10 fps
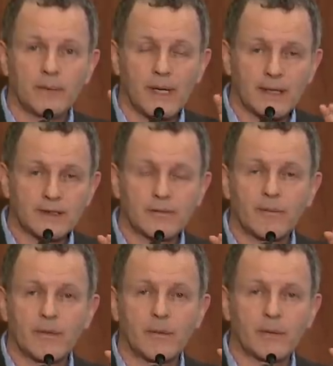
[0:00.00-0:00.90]

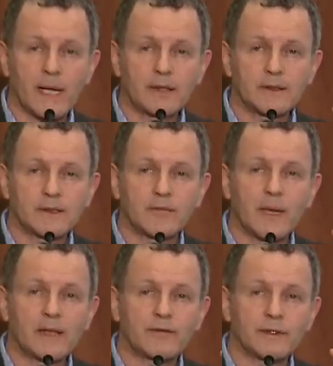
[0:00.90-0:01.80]
the practice of
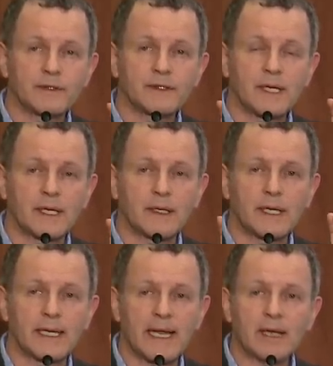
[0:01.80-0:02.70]
mindfulness can
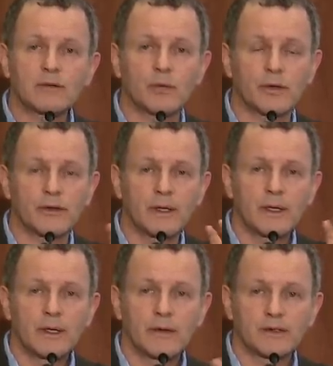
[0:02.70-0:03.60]
connect with
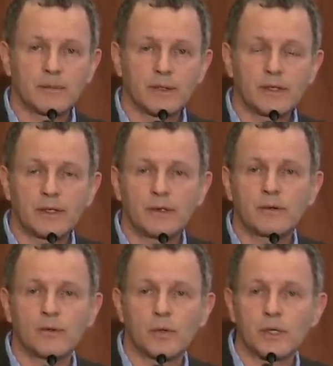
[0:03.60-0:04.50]
this ability
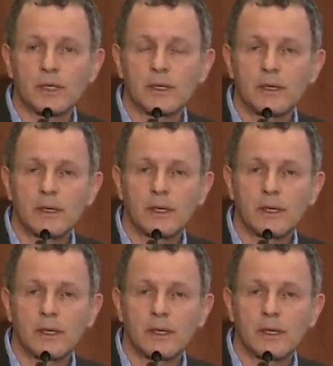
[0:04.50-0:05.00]
to work